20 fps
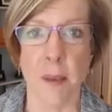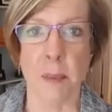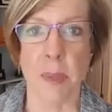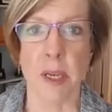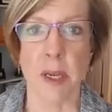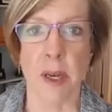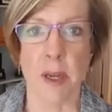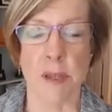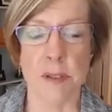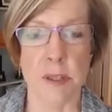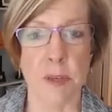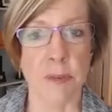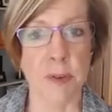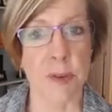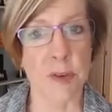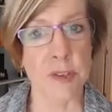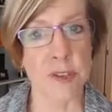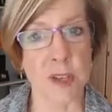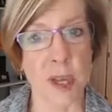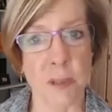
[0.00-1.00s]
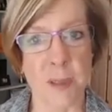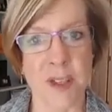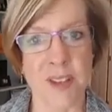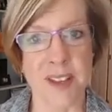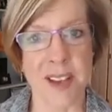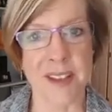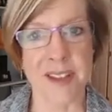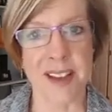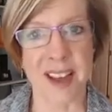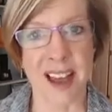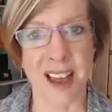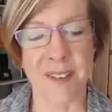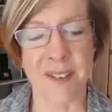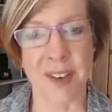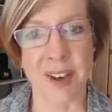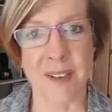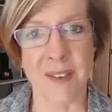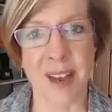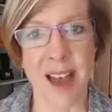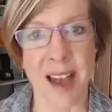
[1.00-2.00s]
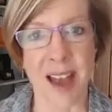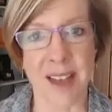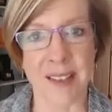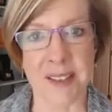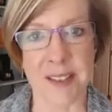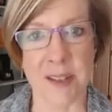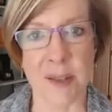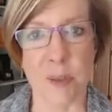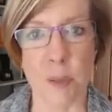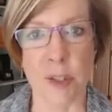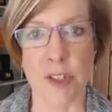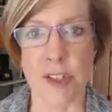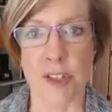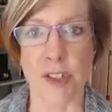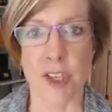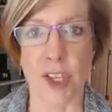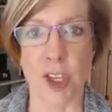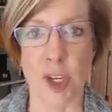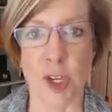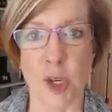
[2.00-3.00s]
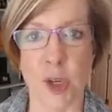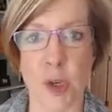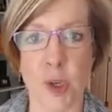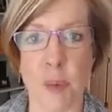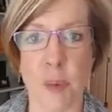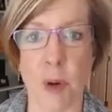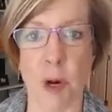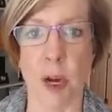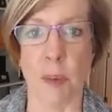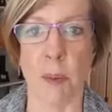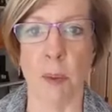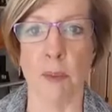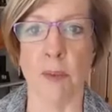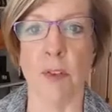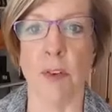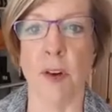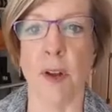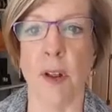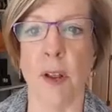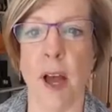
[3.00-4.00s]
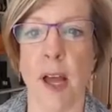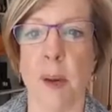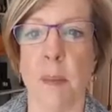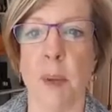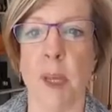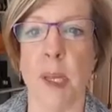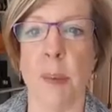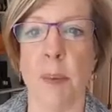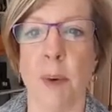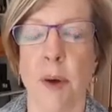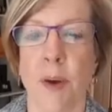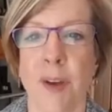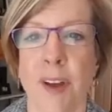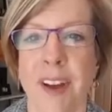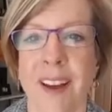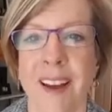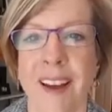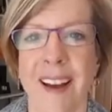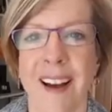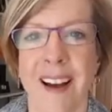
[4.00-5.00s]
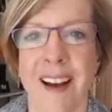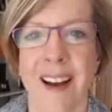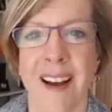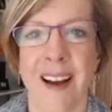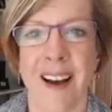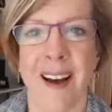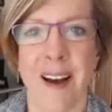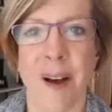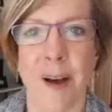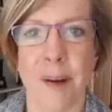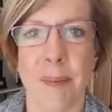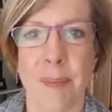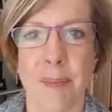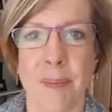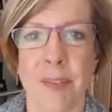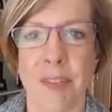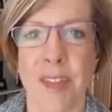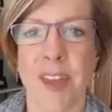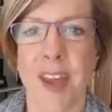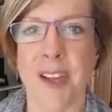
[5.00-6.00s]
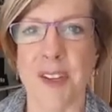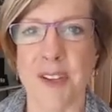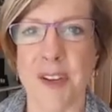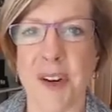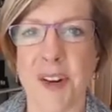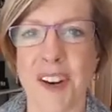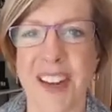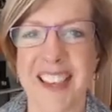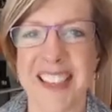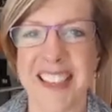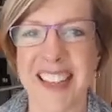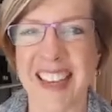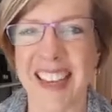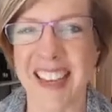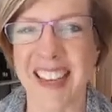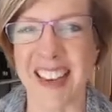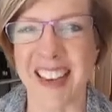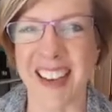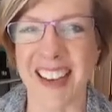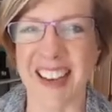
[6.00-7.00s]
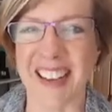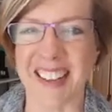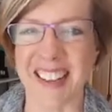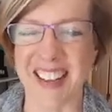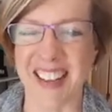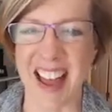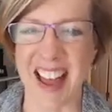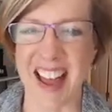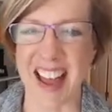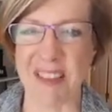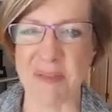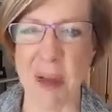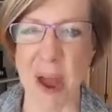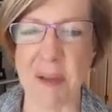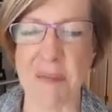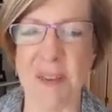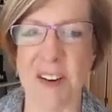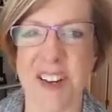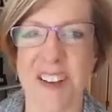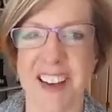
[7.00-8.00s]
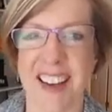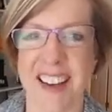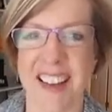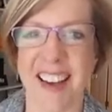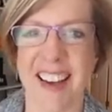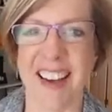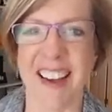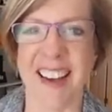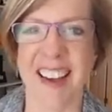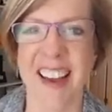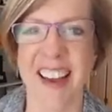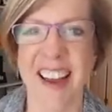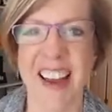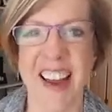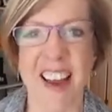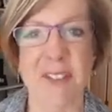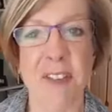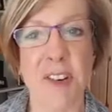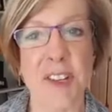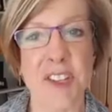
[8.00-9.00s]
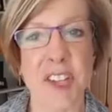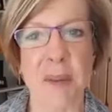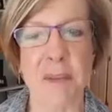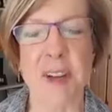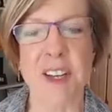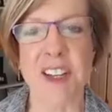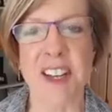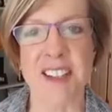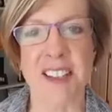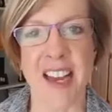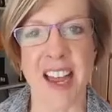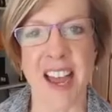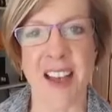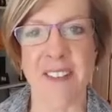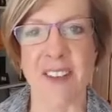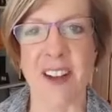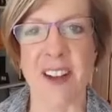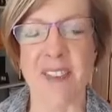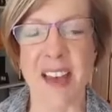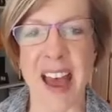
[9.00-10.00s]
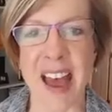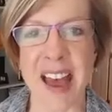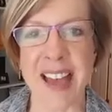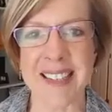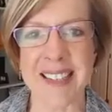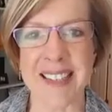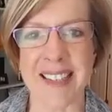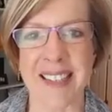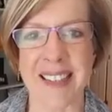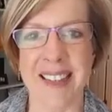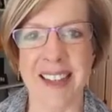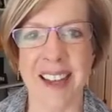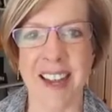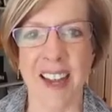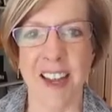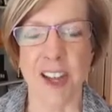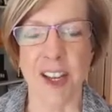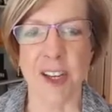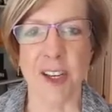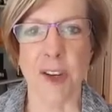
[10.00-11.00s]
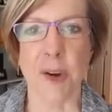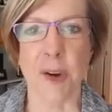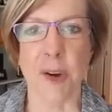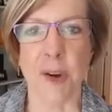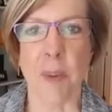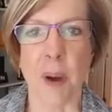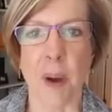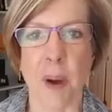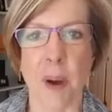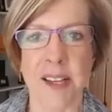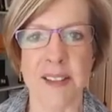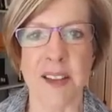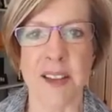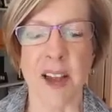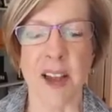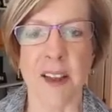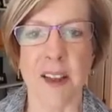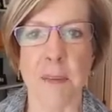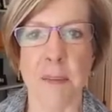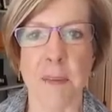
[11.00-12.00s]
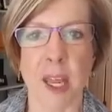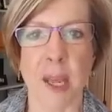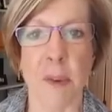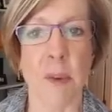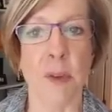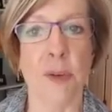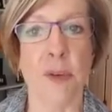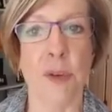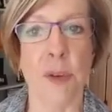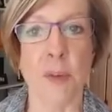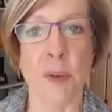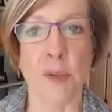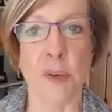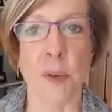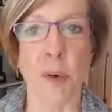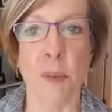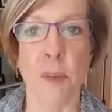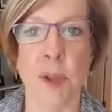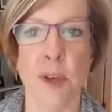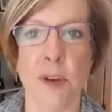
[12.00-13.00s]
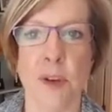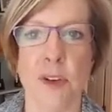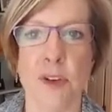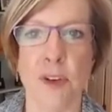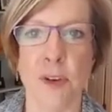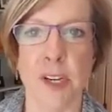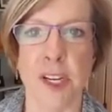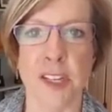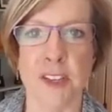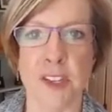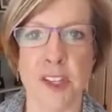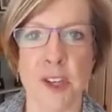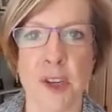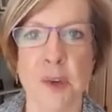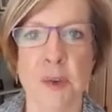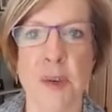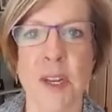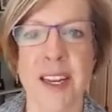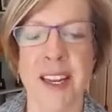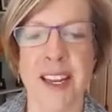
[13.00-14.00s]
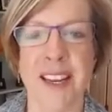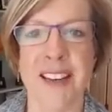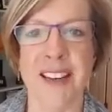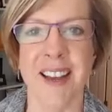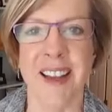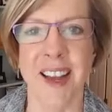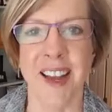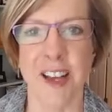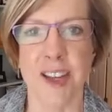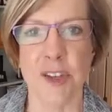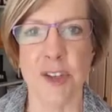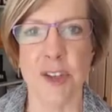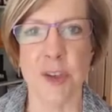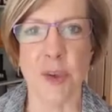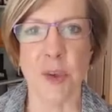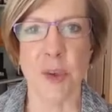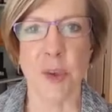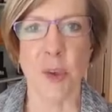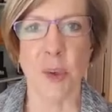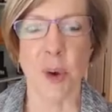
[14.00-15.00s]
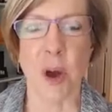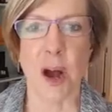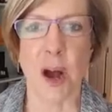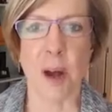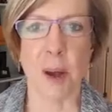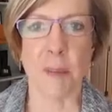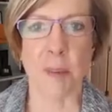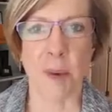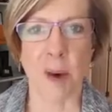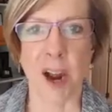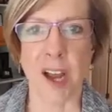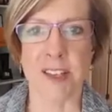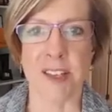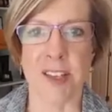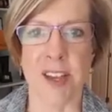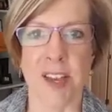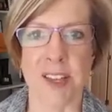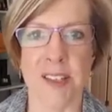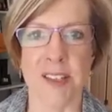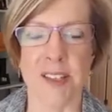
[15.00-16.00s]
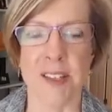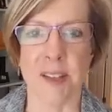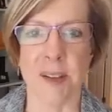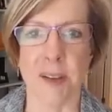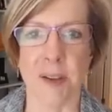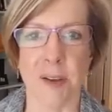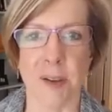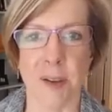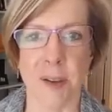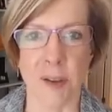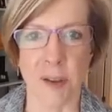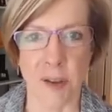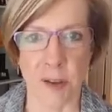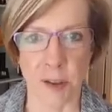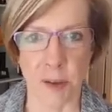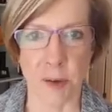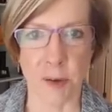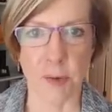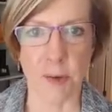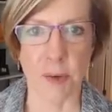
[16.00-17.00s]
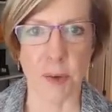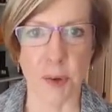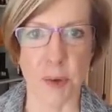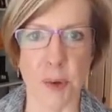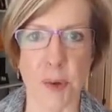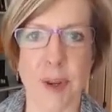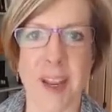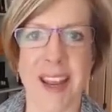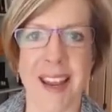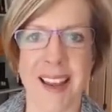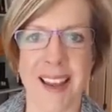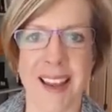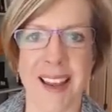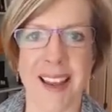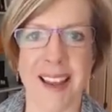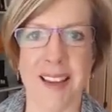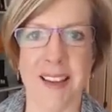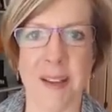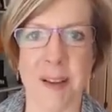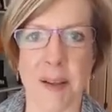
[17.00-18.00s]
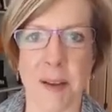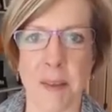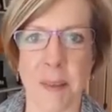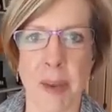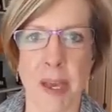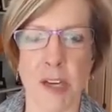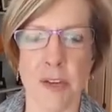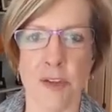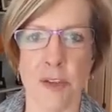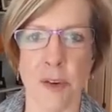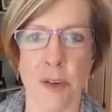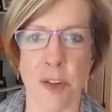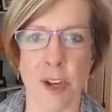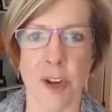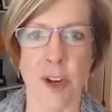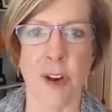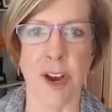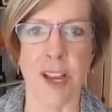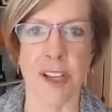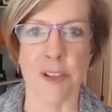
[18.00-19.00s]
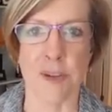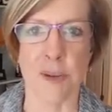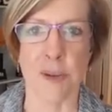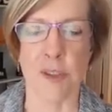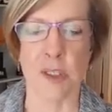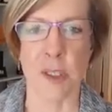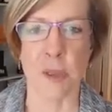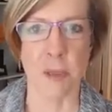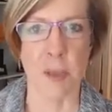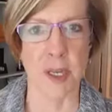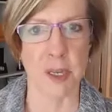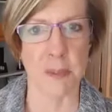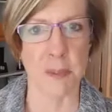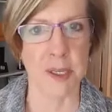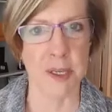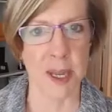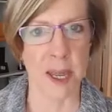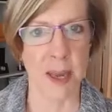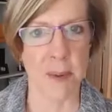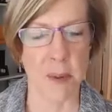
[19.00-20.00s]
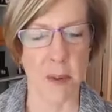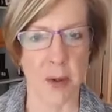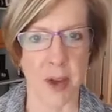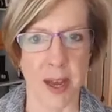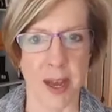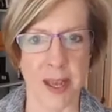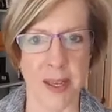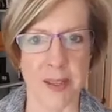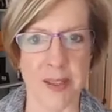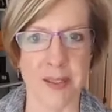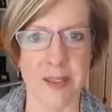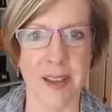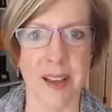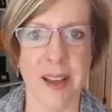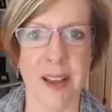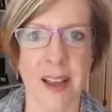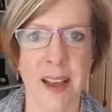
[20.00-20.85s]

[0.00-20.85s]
Because if your stomach doesn't have enough acid, which is a huge problem for a lot of people, thanks, Chris, I appreciate that. If your stomach doesn't have enough acid, your body's not going to be able to absorb the nutrients you need to process your food and make sure that your estrogen's being metabolized.